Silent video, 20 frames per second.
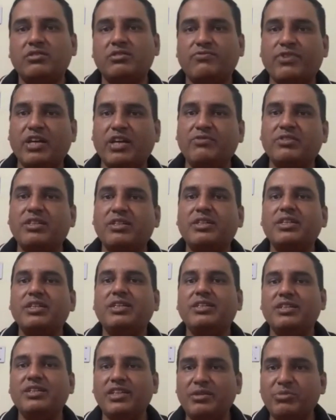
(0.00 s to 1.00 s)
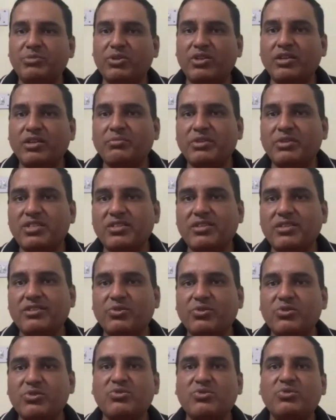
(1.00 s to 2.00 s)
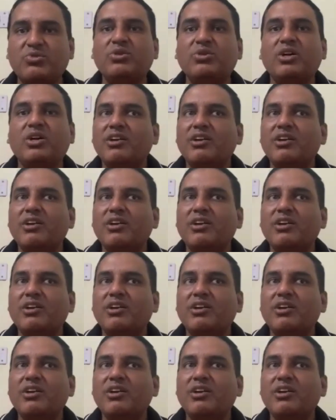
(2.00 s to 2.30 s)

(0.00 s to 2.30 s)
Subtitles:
5:30 early morning mission goes through.